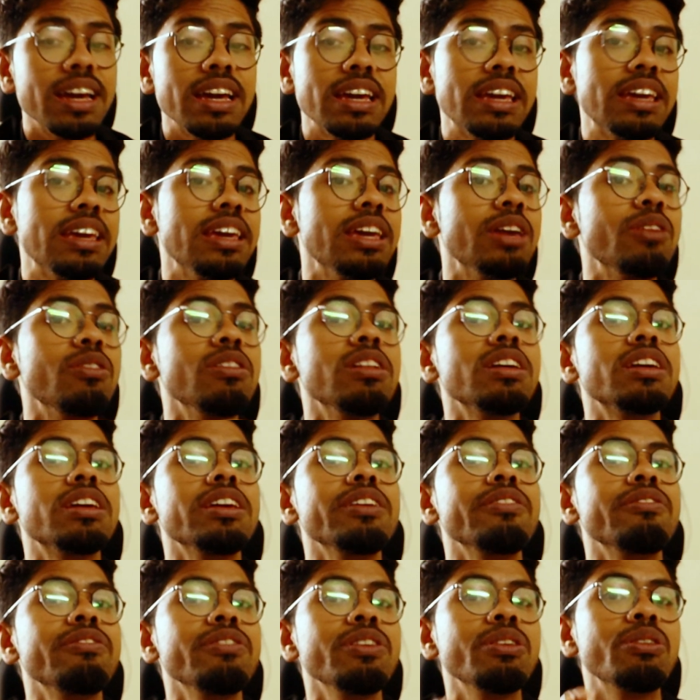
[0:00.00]
he will
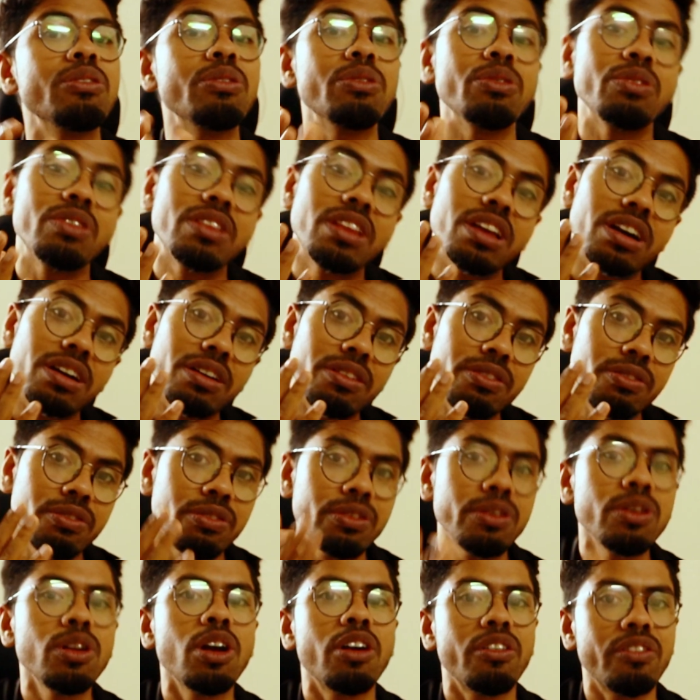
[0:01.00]
give you the
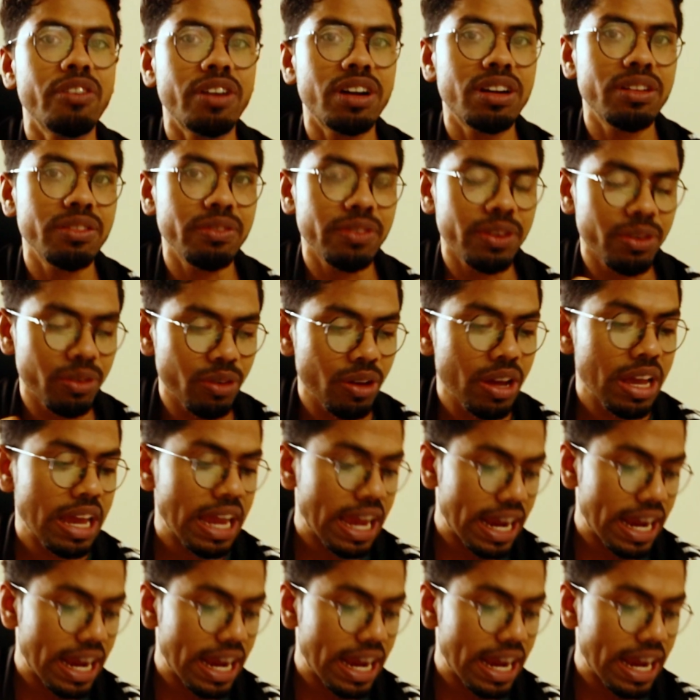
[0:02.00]
full overview.